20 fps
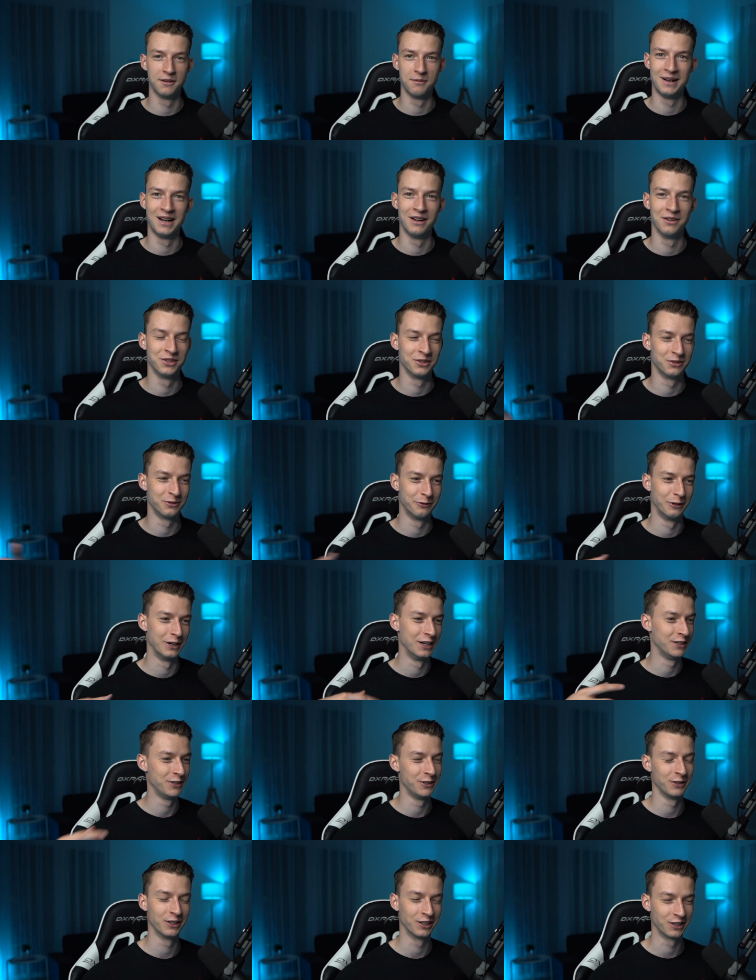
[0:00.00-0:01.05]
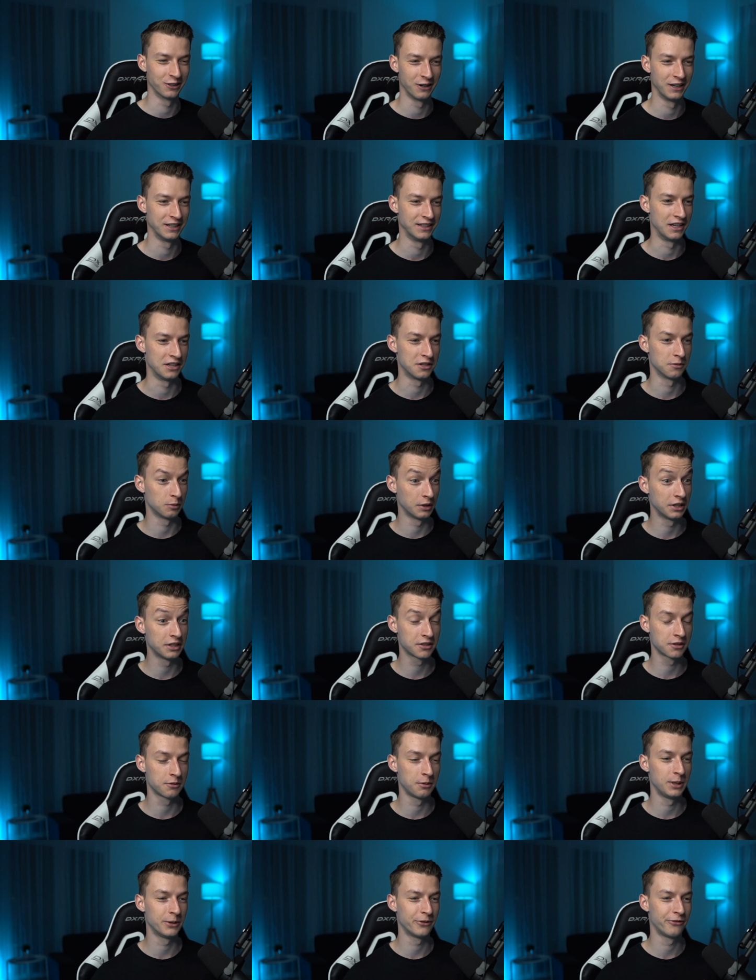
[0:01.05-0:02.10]
amount of ways you could create the split
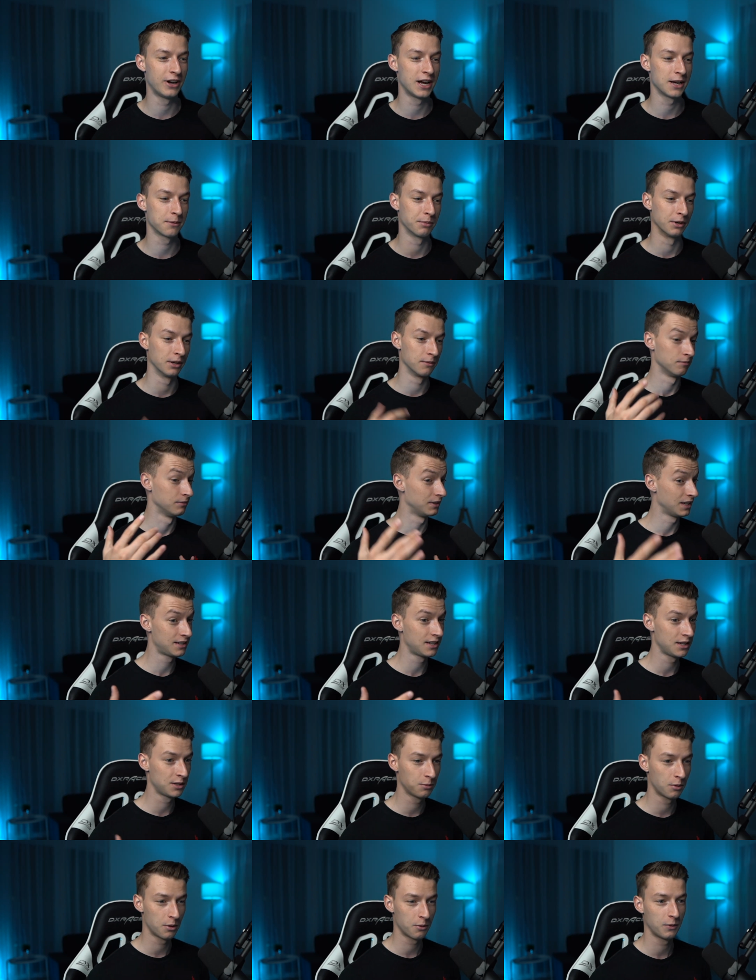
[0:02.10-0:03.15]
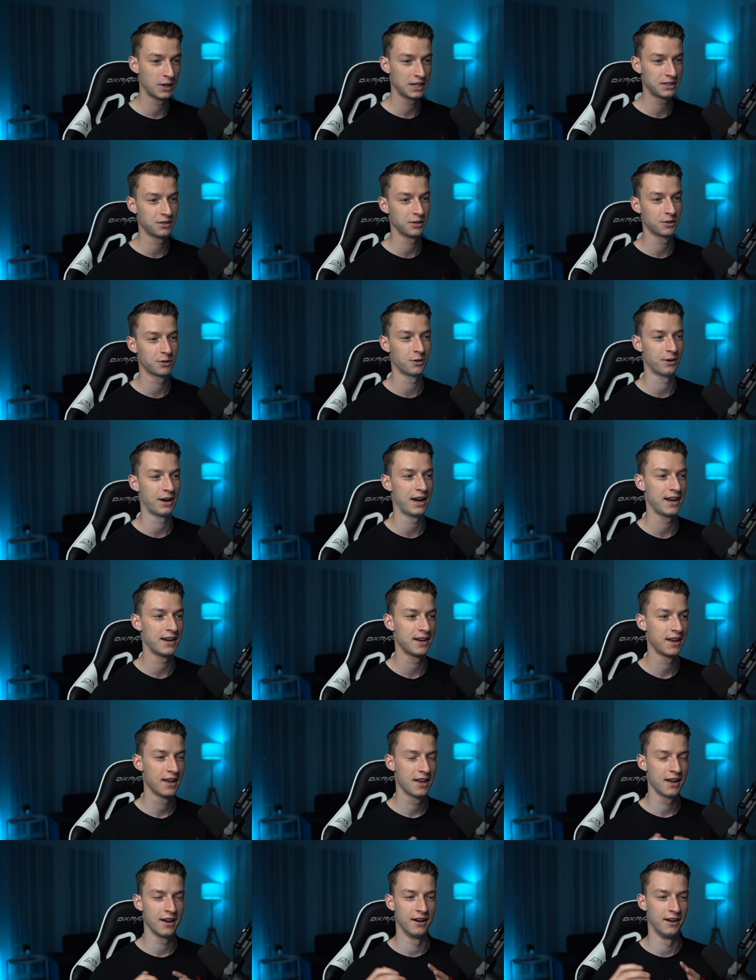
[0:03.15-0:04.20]
screen effect, but this is one way to create
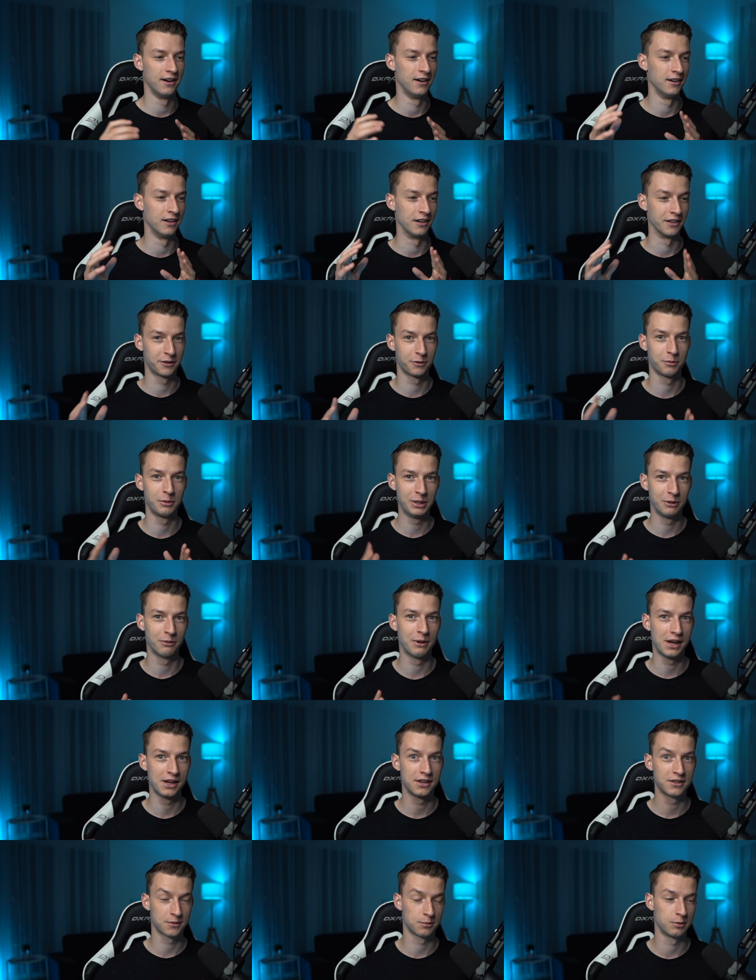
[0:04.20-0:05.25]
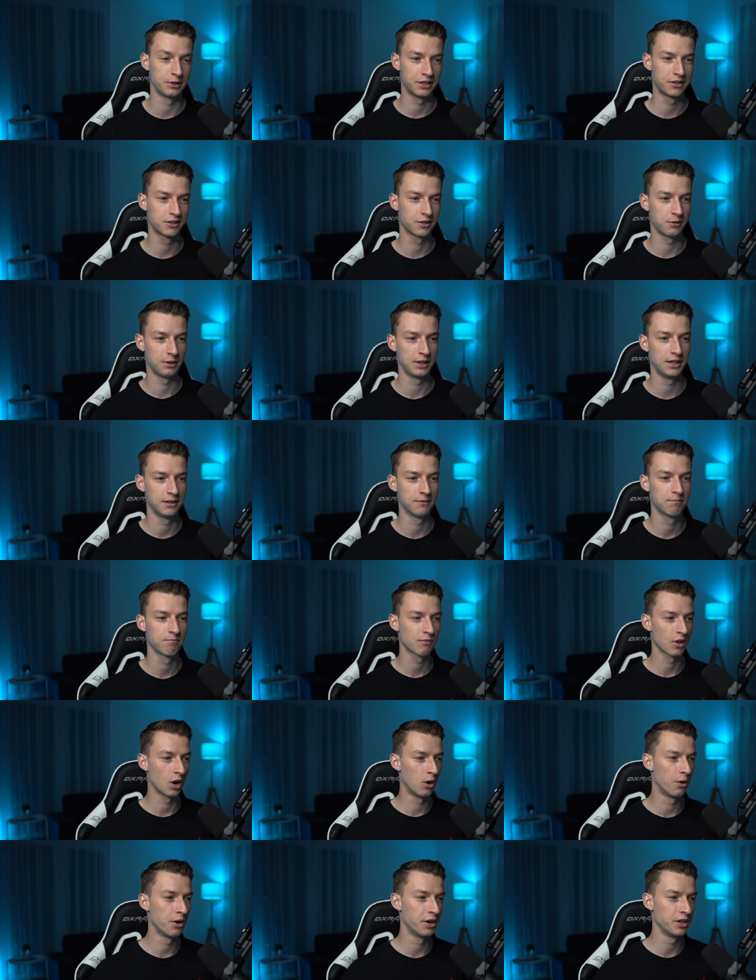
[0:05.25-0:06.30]
uh, a three-way split screen.
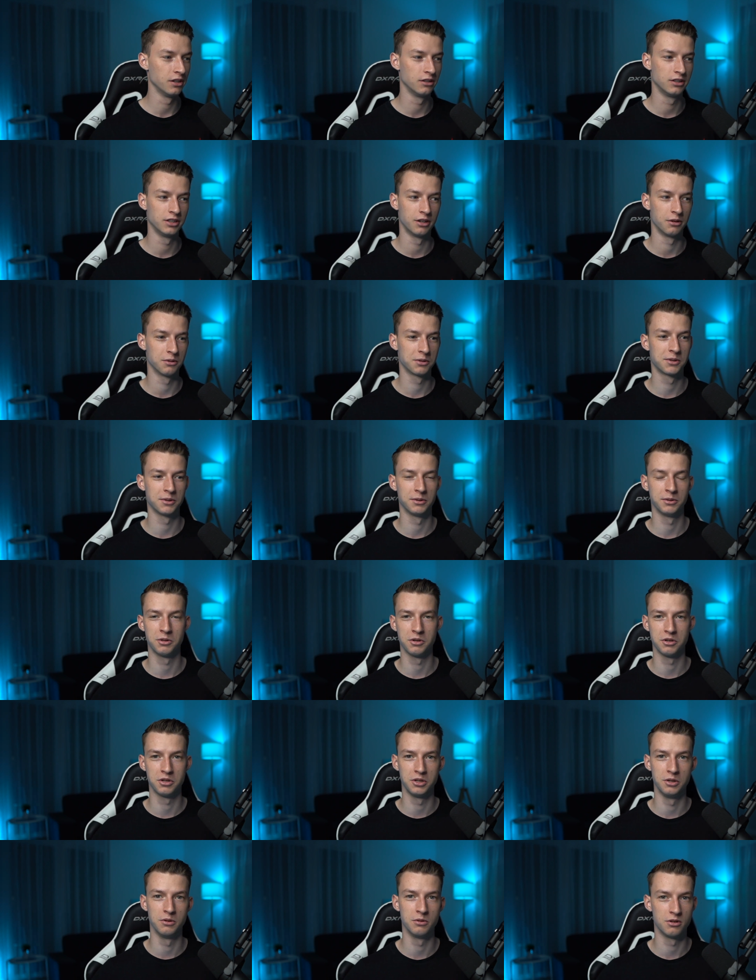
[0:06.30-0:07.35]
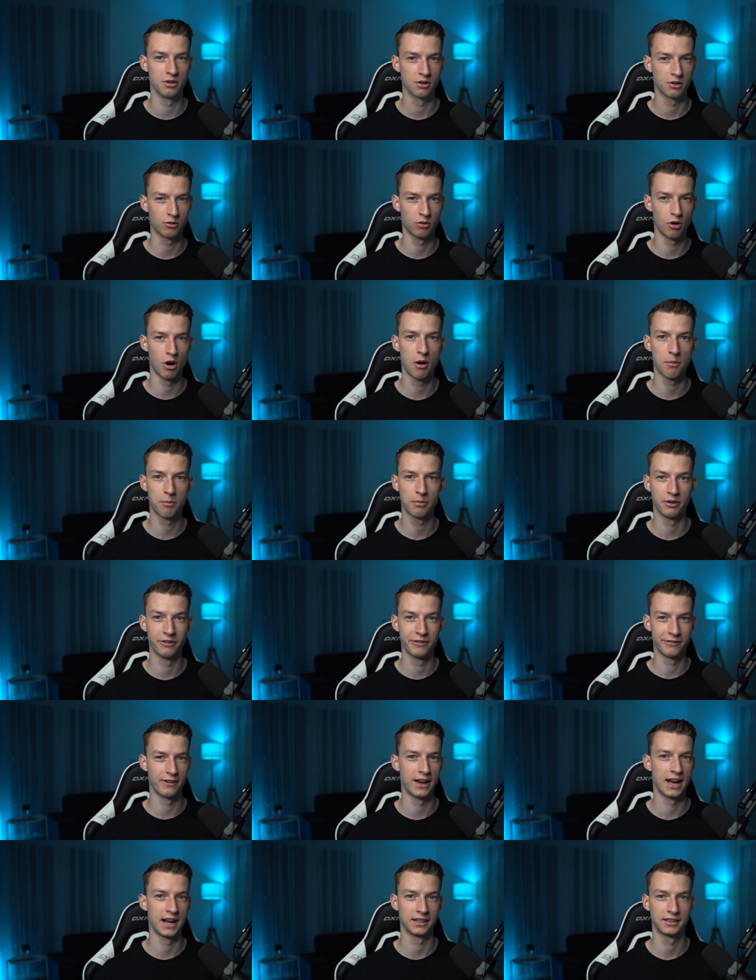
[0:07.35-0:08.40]
Or you could also just use the crop
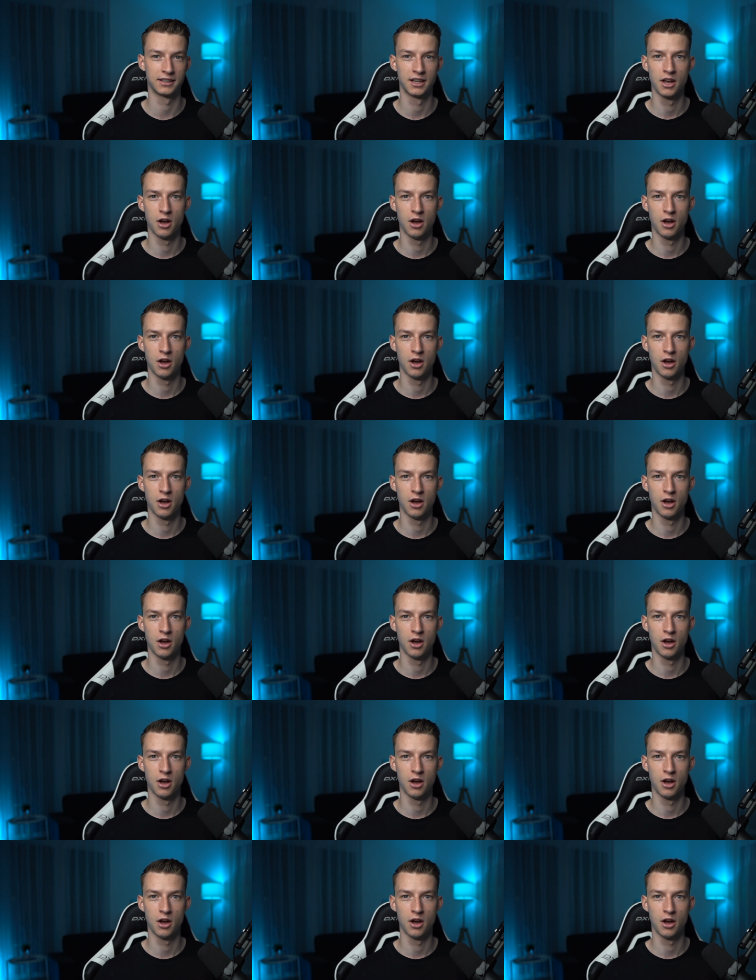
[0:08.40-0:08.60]
effect